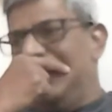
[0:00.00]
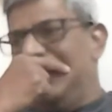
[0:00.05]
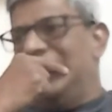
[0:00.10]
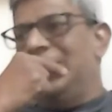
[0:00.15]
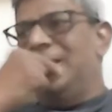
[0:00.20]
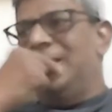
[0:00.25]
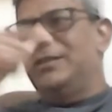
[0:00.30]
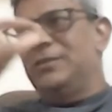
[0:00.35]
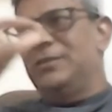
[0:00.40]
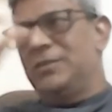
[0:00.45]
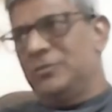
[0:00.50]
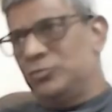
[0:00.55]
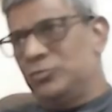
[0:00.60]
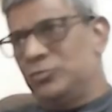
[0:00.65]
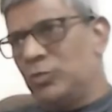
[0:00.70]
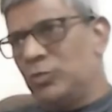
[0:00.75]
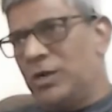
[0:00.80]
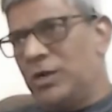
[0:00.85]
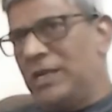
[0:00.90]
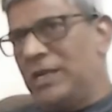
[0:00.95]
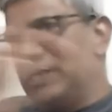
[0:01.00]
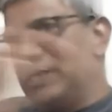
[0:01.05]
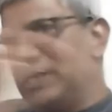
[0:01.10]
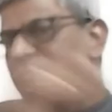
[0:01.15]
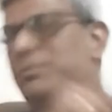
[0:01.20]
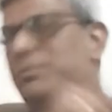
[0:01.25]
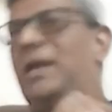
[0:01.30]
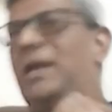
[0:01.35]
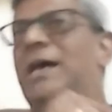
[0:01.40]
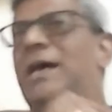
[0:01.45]
In this word like
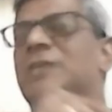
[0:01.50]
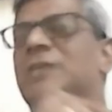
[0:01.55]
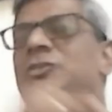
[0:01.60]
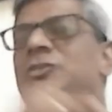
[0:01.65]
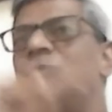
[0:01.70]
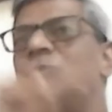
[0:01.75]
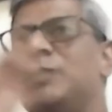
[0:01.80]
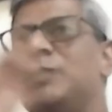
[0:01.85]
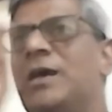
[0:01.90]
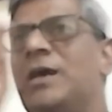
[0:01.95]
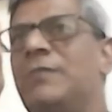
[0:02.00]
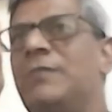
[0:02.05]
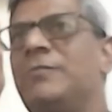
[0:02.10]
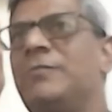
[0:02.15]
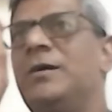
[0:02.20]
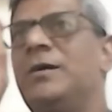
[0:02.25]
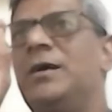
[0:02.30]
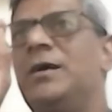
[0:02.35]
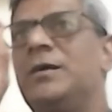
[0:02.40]
splash, we have